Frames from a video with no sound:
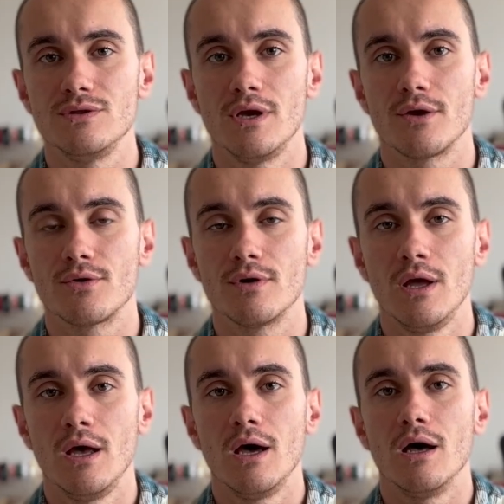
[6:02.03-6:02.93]
in the other
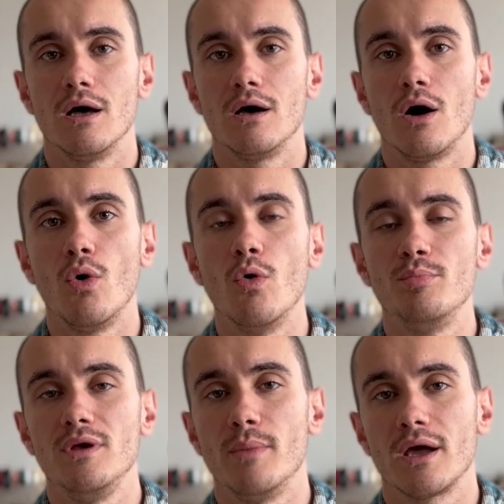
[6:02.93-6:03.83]
uh,
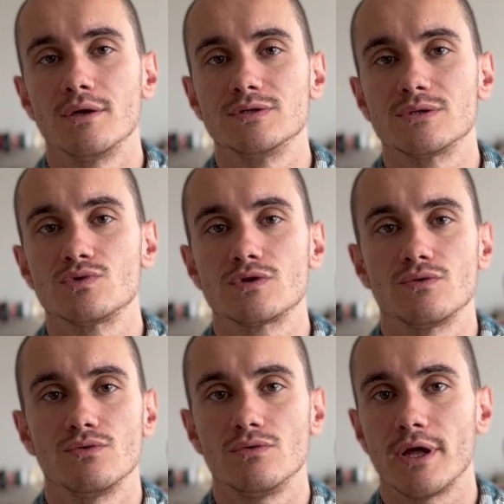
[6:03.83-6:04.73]
OOP mechanisms
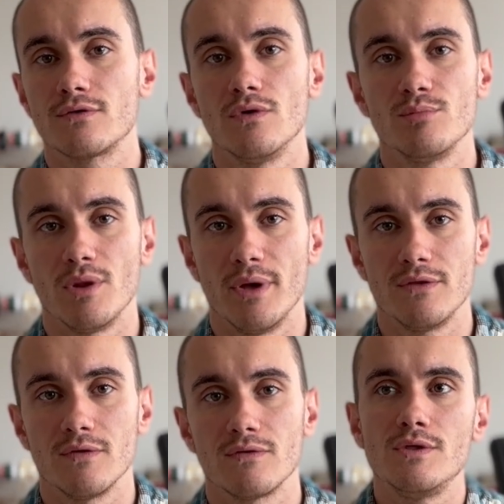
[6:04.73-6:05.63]
to like to
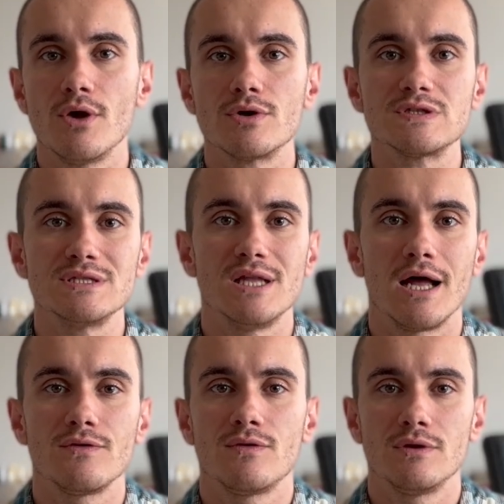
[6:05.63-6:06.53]
implement it. There is
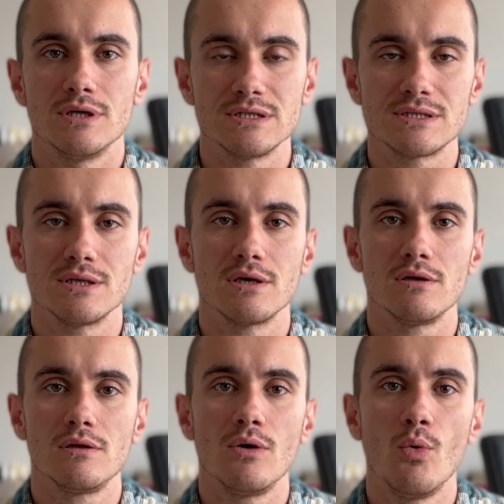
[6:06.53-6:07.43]
not a
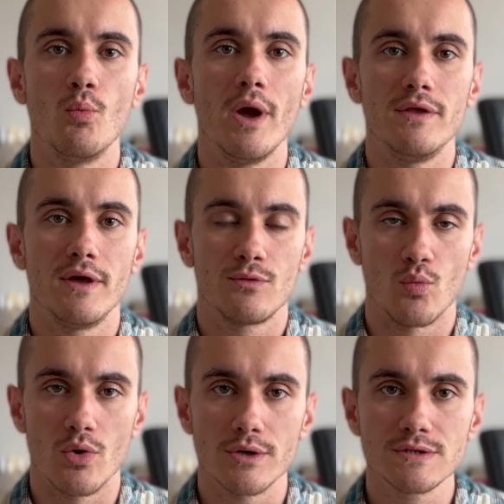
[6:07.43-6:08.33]
single way that
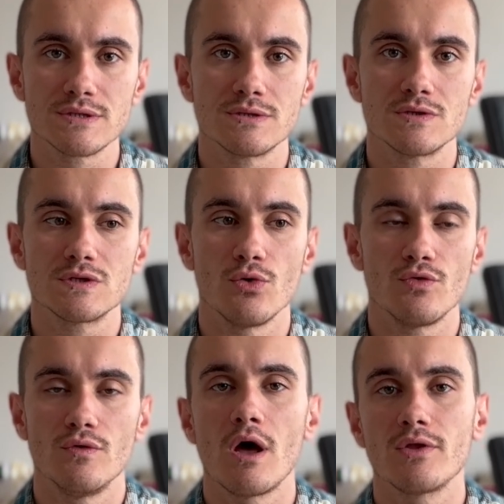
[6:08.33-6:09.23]
works, so
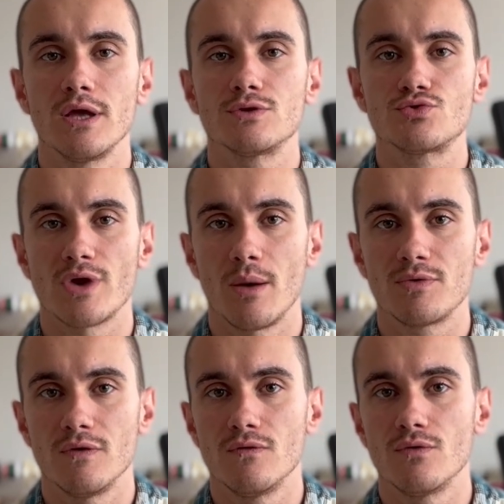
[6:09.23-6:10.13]
do not get
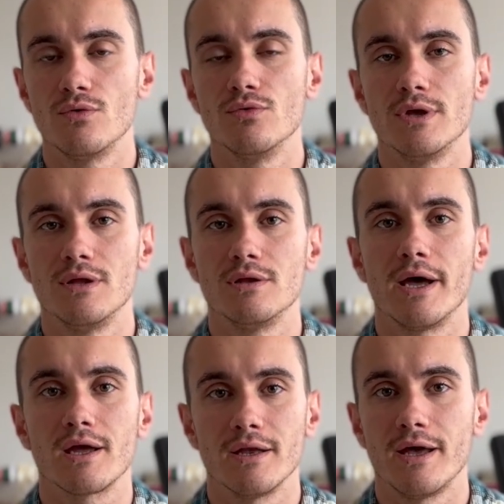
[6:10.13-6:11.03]
trapped into in
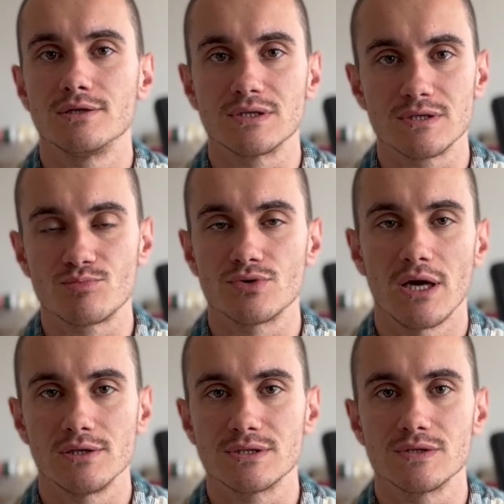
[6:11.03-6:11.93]
like analysis
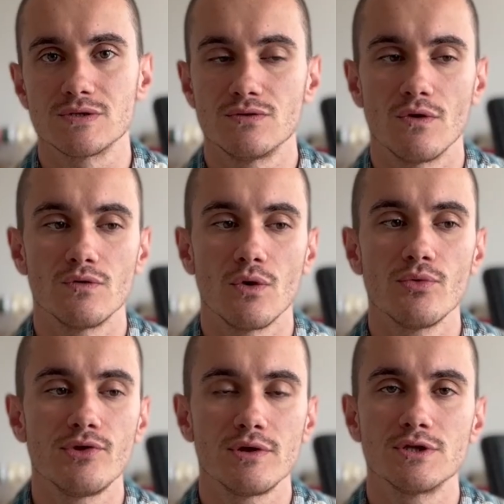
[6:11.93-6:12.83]
paralysis. D
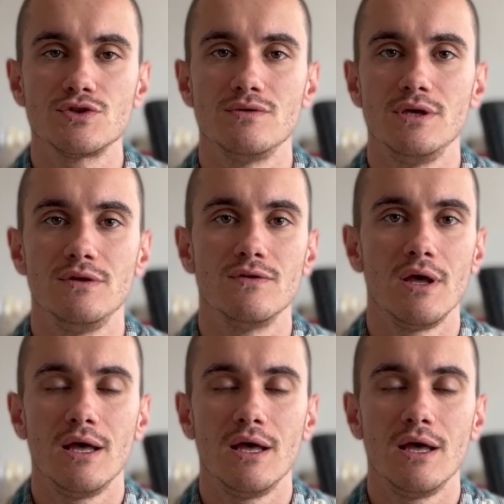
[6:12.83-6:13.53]
don't think that you need